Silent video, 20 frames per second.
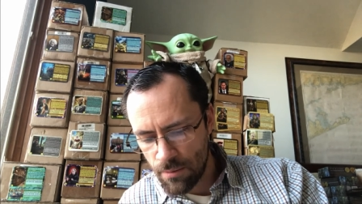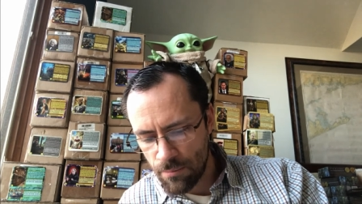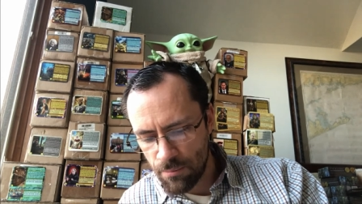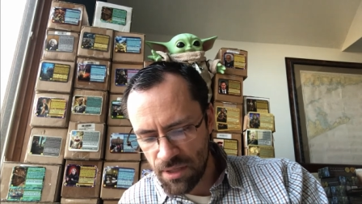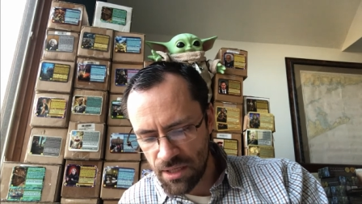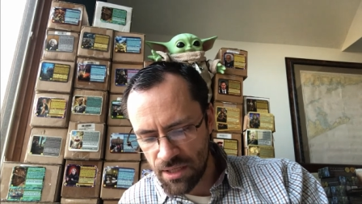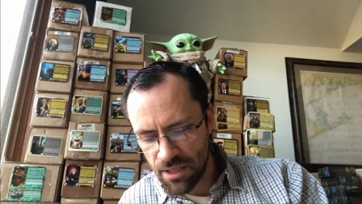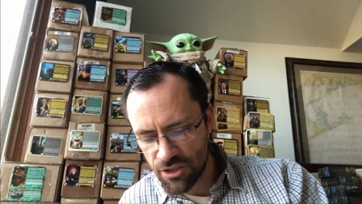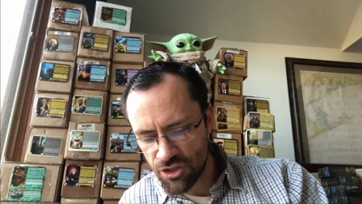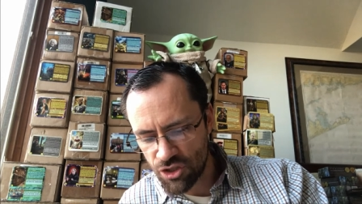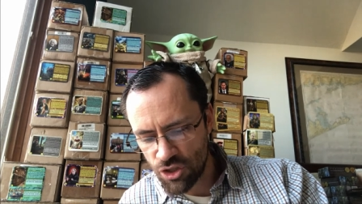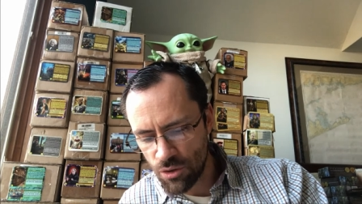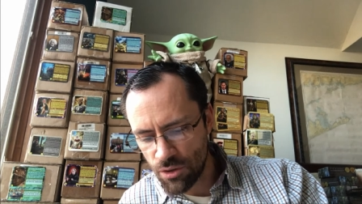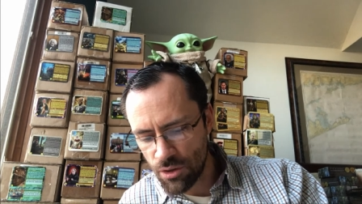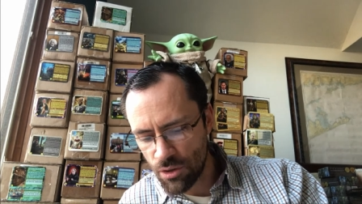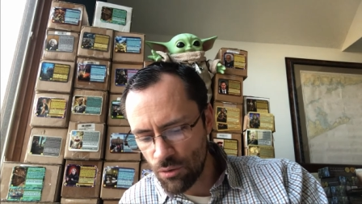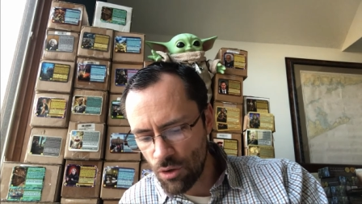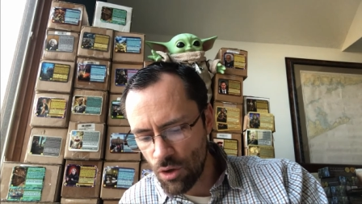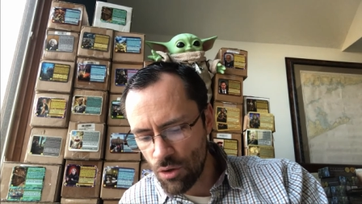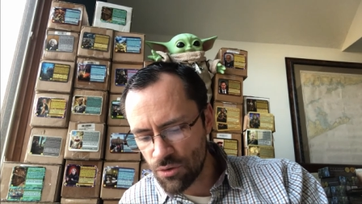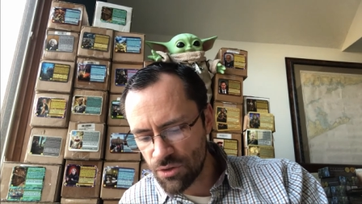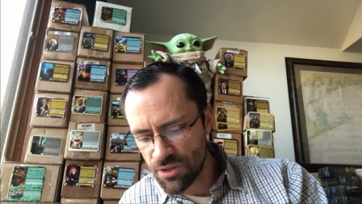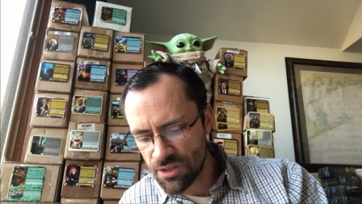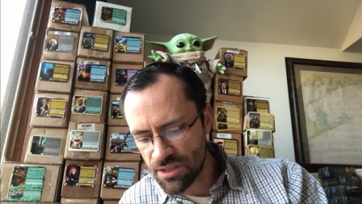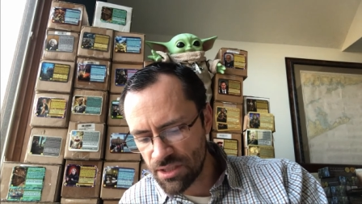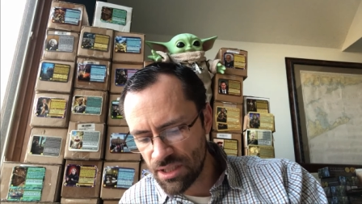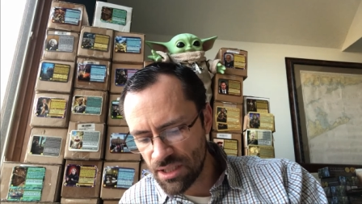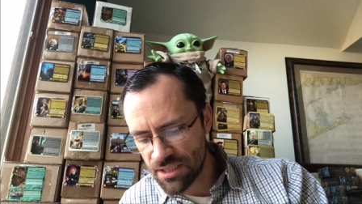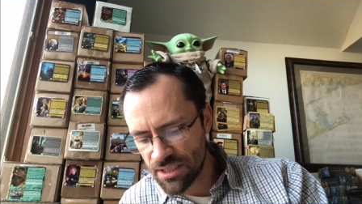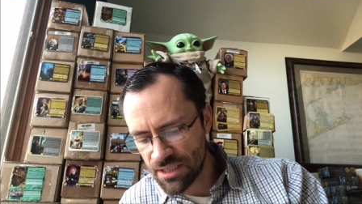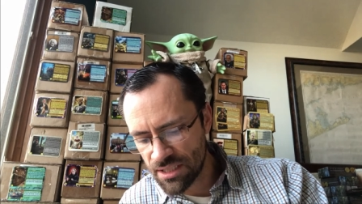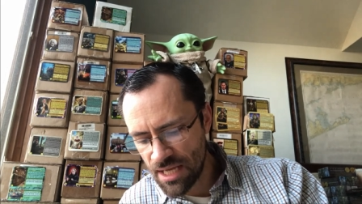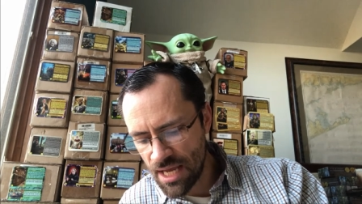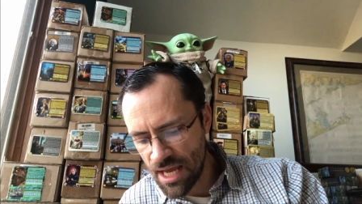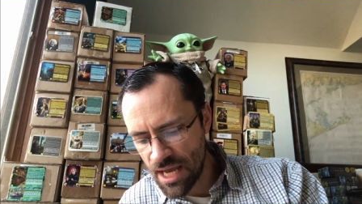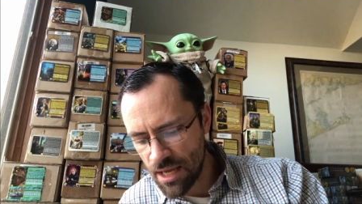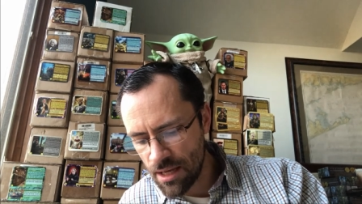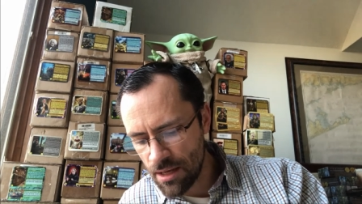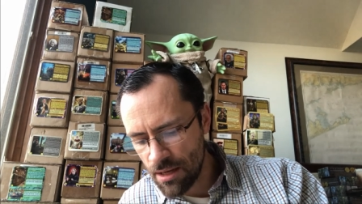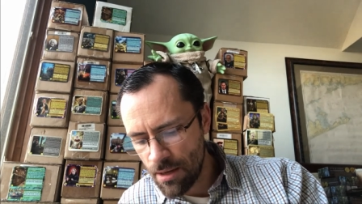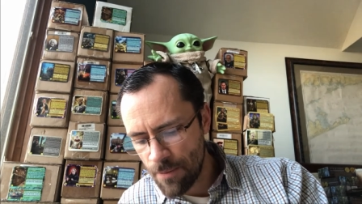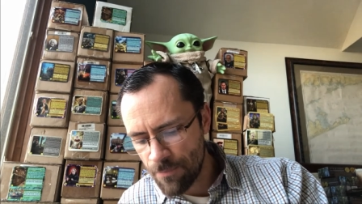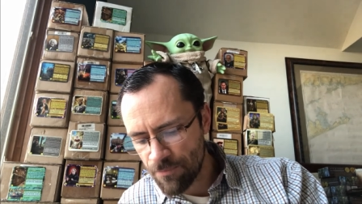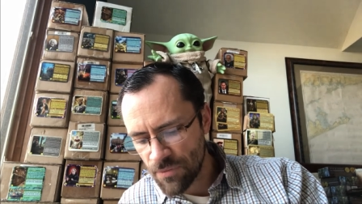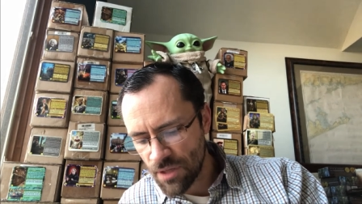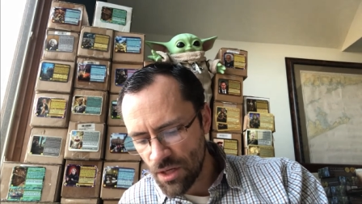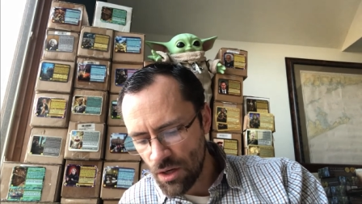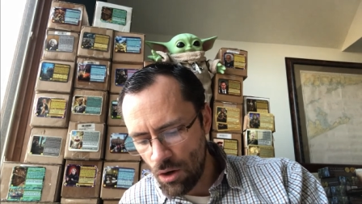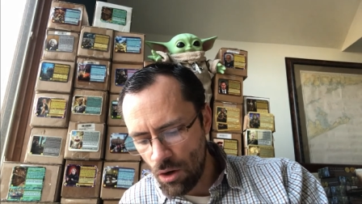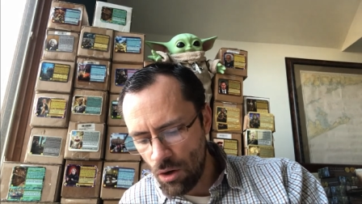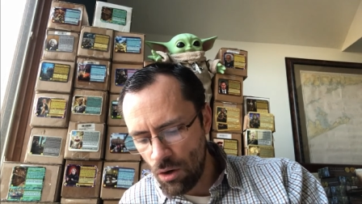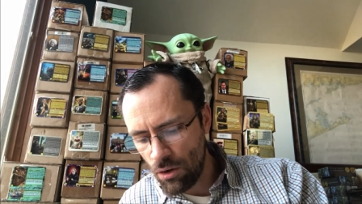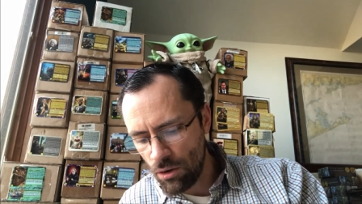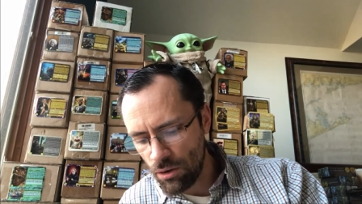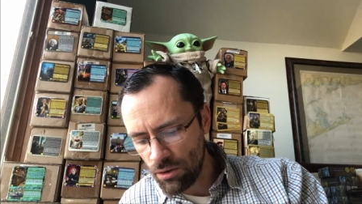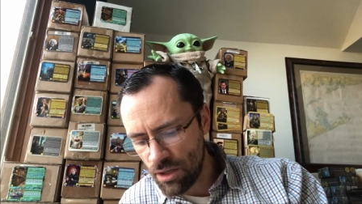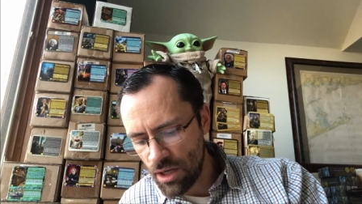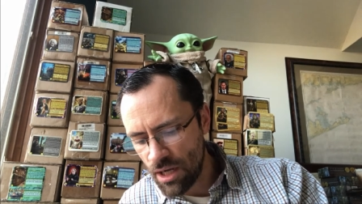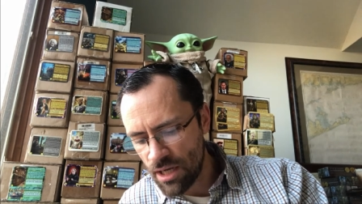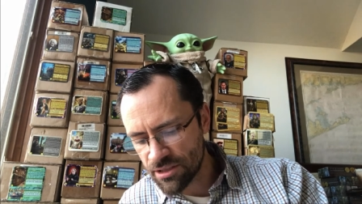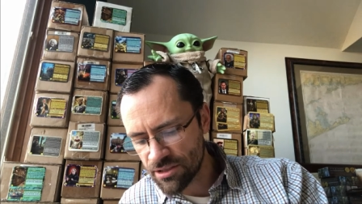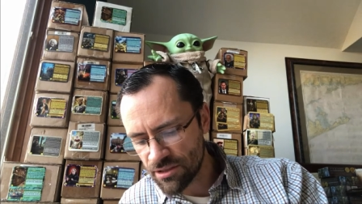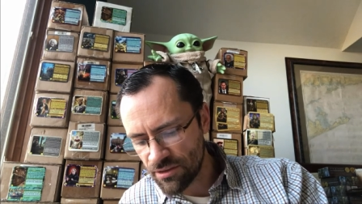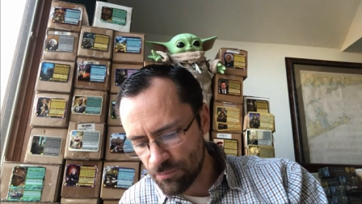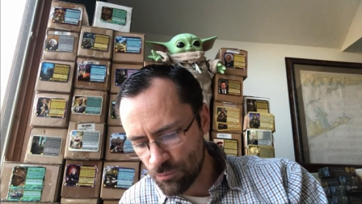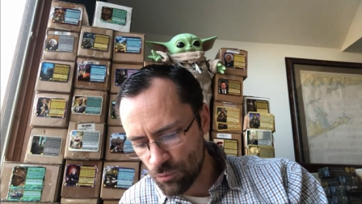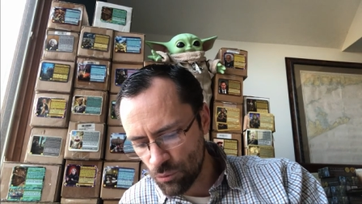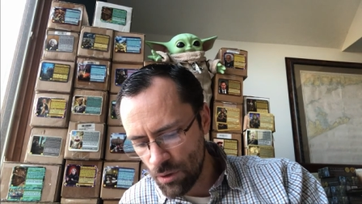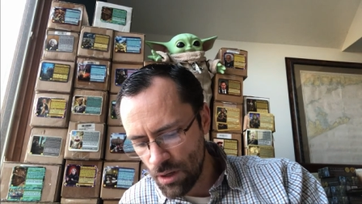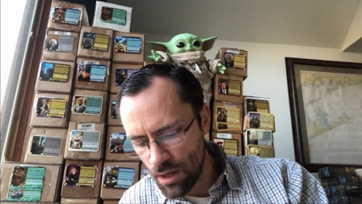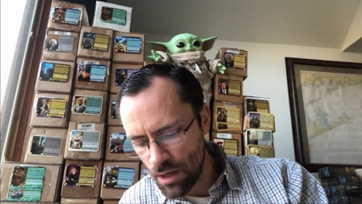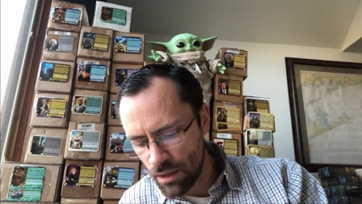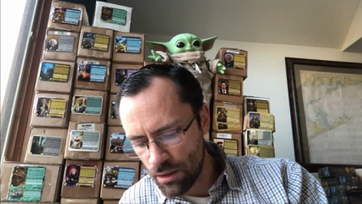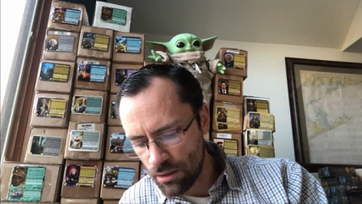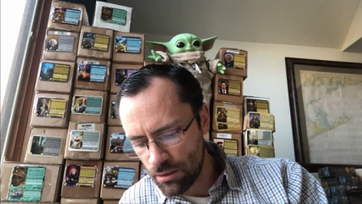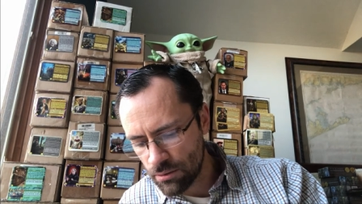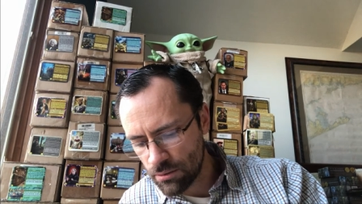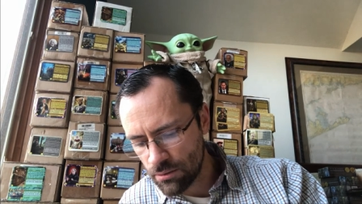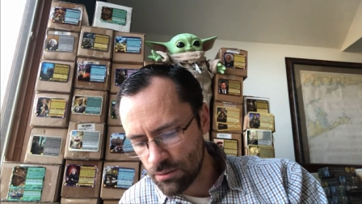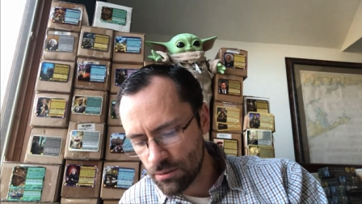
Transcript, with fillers: because Tokyo Rose does say all loss of morale.